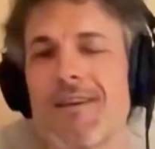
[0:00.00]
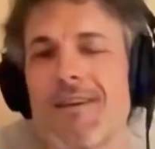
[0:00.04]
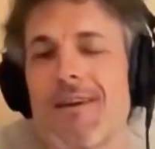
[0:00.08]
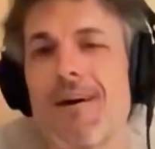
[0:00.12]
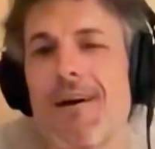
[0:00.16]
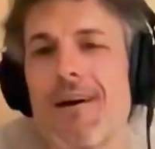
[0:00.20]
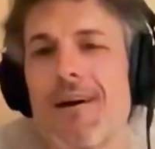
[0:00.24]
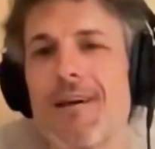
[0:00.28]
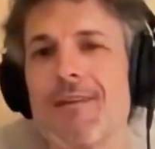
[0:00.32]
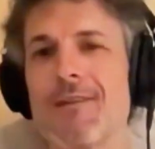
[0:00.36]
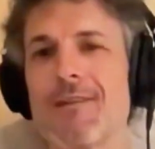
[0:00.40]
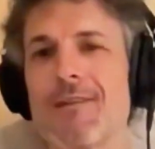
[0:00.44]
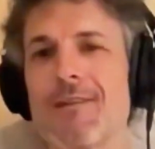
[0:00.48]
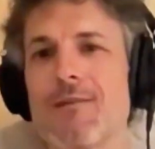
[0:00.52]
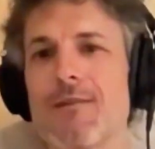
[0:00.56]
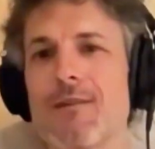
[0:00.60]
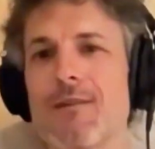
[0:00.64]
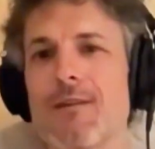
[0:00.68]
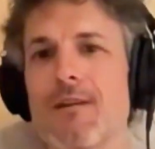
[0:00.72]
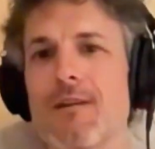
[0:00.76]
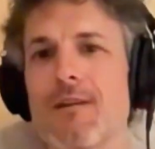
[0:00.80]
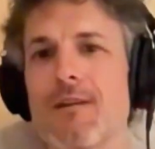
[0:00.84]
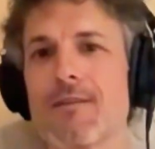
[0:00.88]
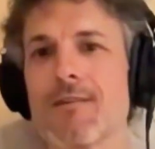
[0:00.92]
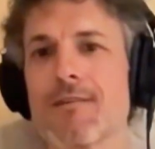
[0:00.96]
yeah, I don't know.
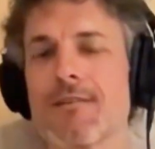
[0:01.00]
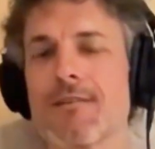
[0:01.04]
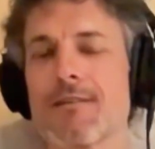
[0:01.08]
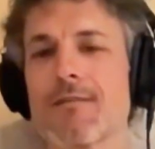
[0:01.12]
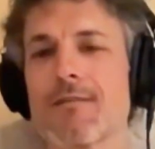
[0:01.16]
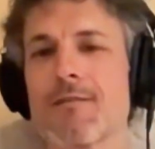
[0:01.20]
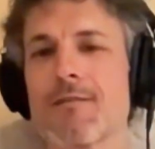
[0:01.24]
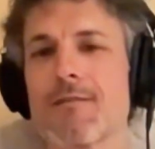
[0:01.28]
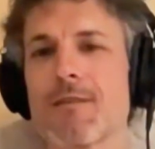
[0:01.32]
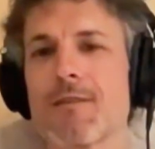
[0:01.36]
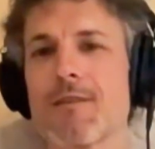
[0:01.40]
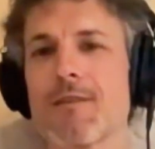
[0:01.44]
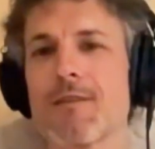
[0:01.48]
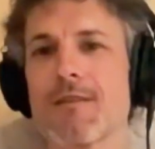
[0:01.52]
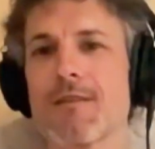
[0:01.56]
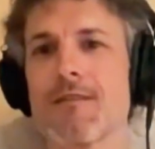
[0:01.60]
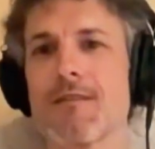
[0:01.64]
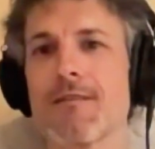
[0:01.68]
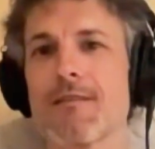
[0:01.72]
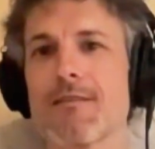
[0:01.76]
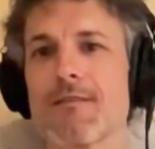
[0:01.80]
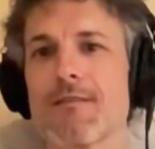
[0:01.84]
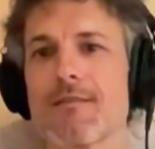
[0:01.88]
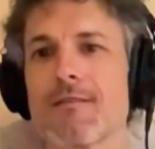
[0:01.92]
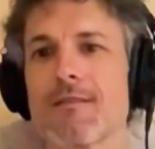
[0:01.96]
I guess it's something
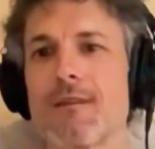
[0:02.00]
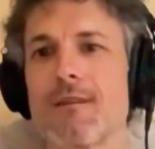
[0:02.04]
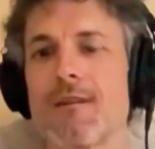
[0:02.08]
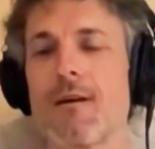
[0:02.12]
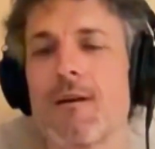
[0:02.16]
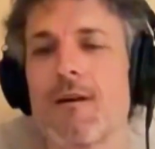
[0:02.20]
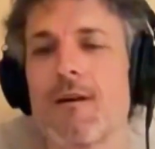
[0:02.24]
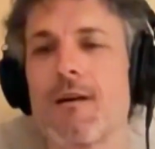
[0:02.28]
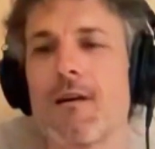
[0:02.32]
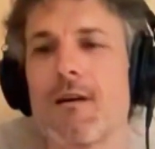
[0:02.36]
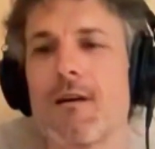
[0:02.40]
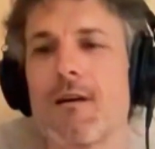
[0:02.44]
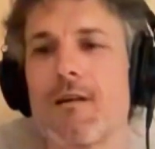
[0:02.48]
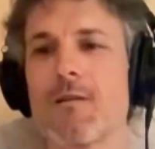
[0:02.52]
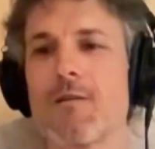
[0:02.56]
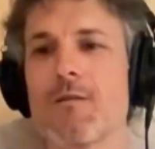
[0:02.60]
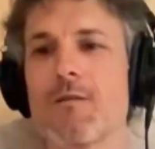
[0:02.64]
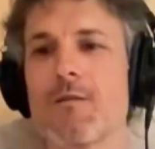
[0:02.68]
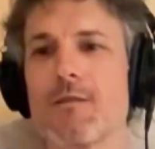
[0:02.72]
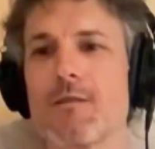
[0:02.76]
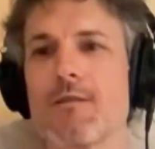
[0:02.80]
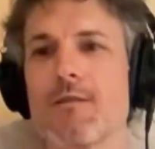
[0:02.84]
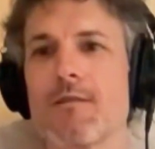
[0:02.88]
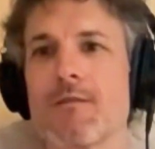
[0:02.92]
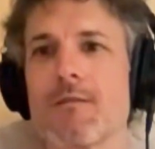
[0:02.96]
I don't
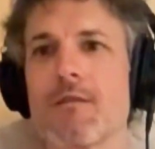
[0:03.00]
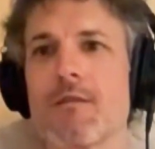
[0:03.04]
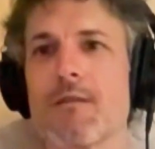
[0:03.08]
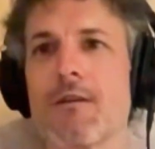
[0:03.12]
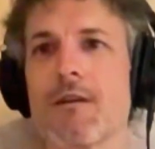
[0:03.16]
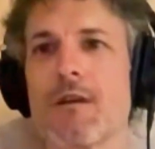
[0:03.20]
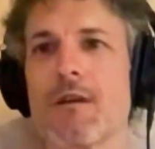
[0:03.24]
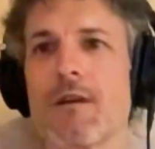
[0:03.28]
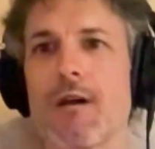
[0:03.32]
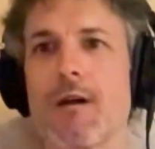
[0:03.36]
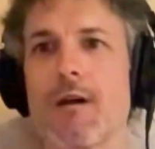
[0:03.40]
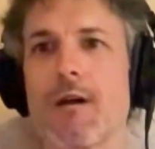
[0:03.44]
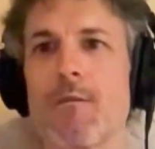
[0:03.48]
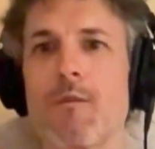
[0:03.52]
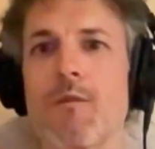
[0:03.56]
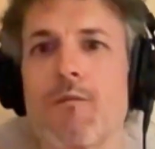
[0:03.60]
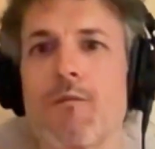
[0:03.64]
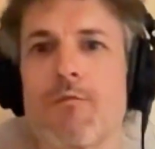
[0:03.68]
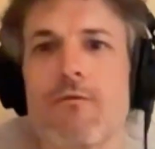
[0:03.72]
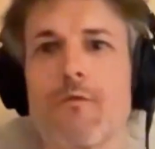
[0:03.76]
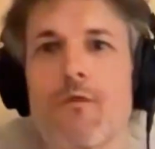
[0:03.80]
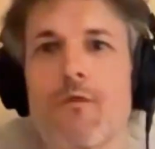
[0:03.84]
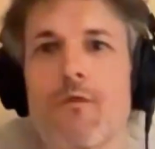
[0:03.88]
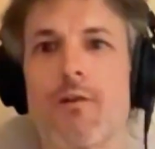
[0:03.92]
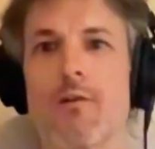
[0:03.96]
know, it's something that can be
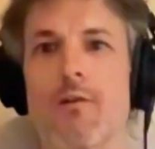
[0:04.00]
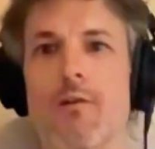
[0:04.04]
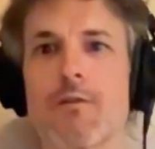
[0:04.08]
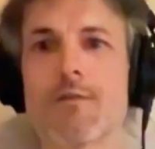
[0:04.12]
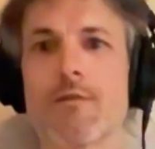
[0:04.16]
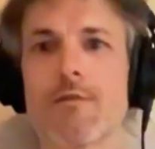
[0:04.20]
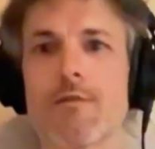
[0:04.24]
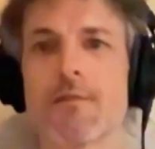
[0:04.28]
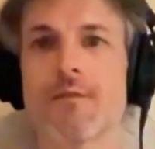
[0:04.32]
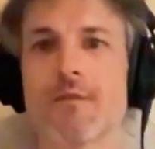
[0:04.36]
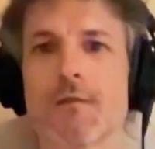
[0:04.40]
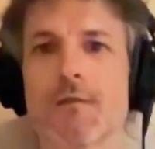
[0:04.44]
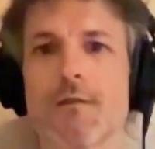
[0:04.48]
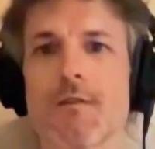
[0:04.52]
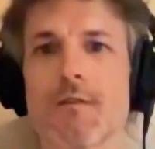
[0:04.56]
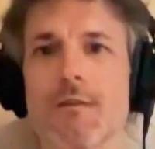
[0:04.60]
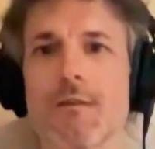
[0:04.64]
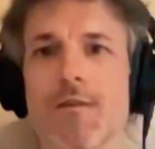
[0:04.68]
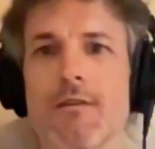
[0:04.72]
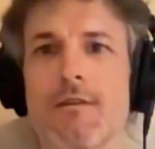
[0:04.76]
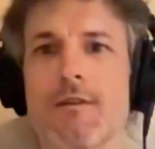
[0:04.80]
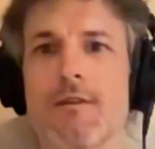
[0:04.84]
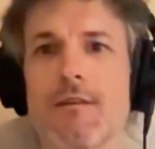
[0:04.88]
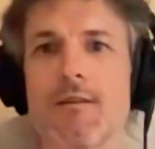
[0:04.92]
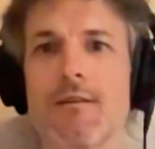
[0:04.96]
forced.
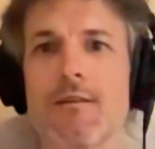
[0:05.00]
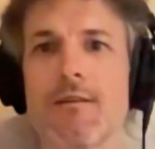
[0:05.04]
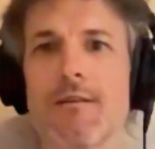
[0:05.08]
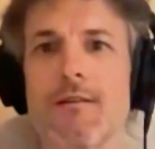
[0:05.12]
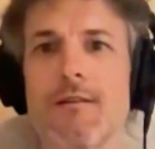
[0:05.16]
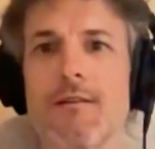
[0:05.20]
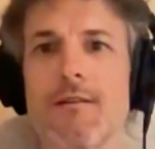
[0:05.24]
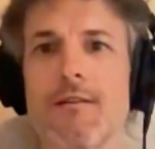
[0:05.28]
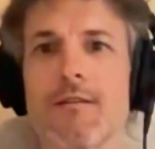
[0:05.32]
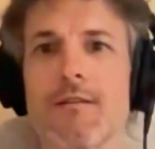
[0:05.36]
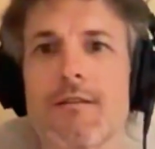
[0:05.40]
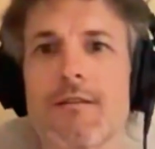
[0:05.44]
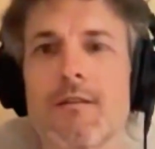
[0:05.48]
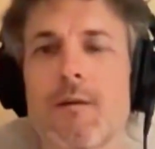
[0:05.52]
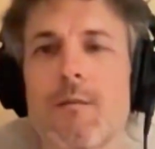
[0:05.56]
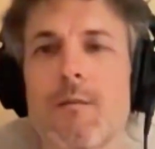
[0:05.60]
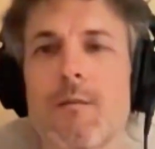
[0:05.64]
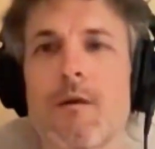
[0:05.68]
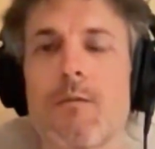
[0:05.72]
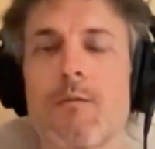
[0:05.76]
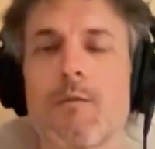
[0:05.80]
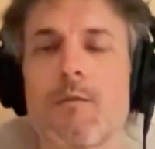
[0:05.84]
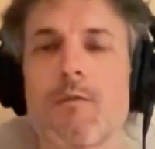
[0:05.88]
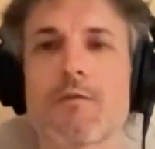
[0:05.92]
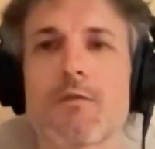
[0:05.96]
And
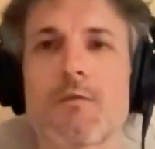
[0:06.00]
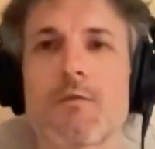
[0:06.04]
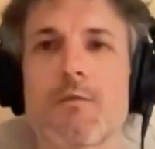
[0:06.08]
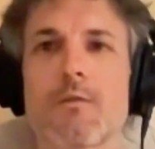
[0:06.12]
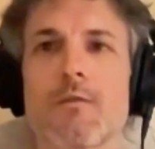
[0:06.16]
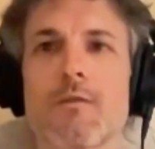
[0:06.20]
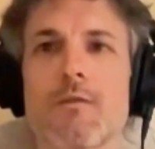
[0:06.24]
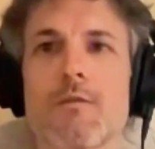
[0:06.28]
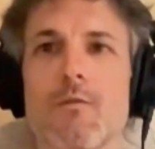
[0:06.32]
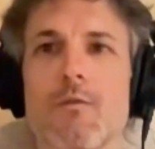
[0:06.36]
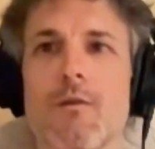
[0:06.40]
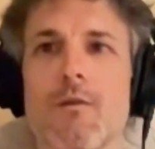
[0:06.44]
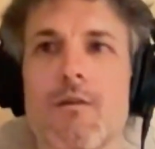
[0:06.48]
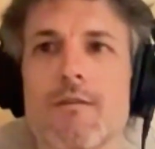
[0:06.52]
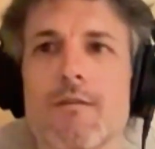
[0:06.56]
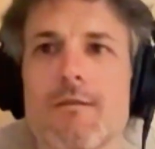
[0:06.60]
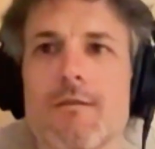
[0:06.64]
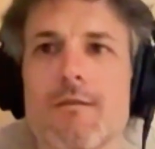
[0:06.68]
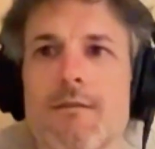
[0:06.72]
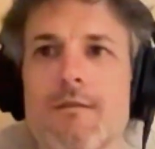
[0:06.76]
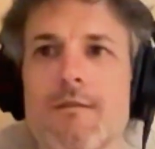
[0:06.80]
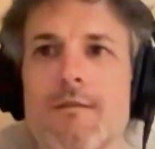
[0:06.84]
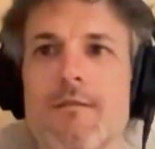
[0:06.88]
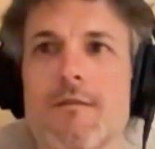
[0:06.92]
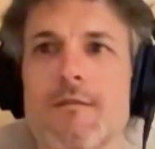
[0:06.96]
I'm not sure what the
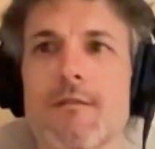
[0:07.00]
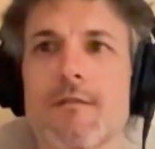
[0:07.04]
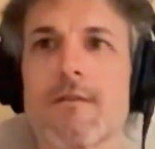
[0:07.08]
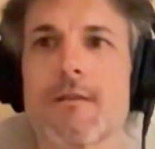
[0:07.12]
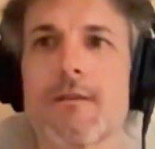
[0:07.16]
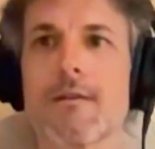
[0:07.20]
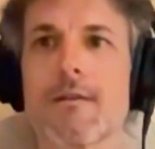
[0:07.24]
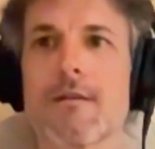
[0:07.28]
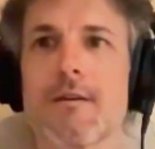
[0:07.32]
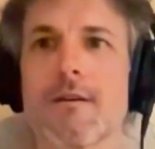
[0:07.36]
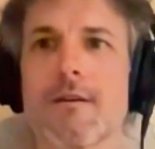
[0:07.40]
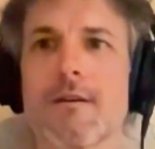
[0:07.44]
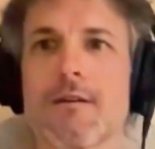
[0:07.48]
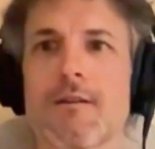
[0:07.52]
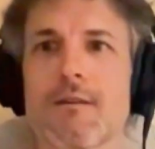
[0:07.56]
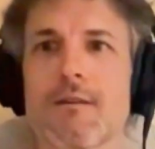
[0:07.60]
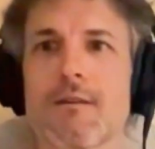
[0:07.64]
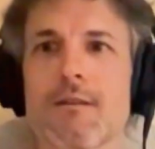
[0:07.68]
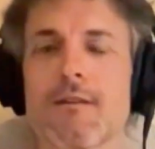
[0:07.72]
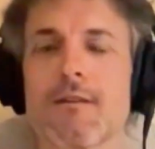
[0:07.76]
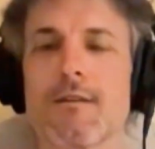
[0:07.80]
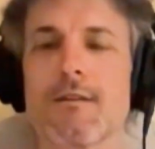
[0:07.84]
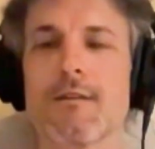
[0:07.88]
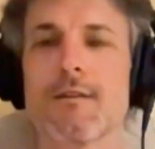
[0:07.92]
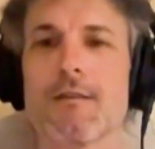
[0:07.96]
question is,
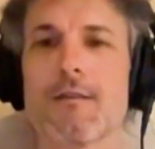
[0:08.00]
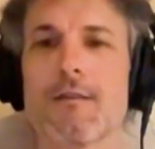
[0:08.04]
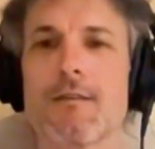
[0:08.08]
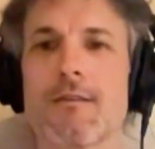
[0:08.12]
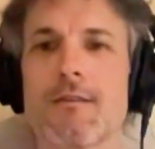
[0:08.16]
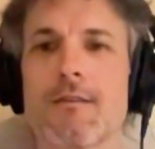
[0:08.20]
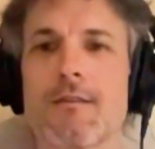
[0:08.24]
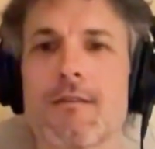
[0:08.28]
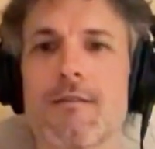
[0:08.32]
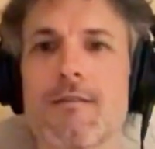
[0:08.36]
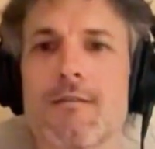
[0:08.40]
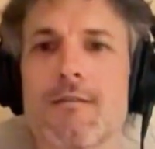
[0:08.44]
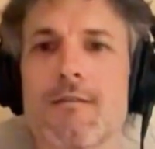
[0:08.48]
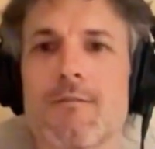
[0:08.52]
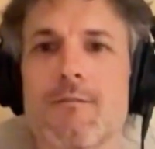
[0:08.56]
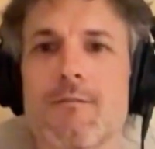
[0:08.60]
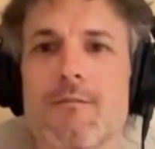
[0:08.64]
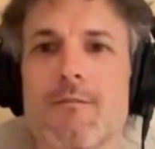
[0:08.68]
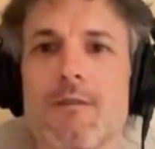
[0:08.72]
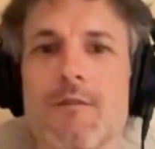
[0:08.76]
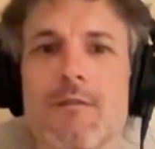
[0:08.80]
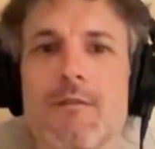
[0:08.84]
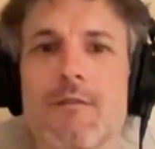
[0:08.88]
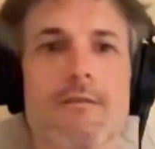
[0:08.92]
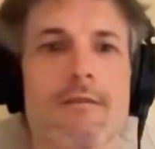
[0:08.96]

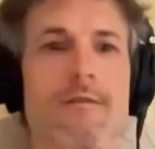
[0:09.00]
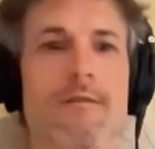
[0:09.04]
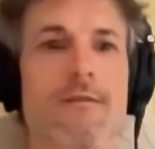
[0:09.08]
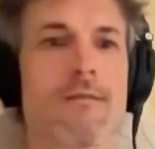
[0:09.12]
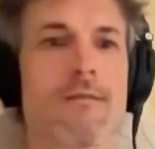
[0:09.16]
but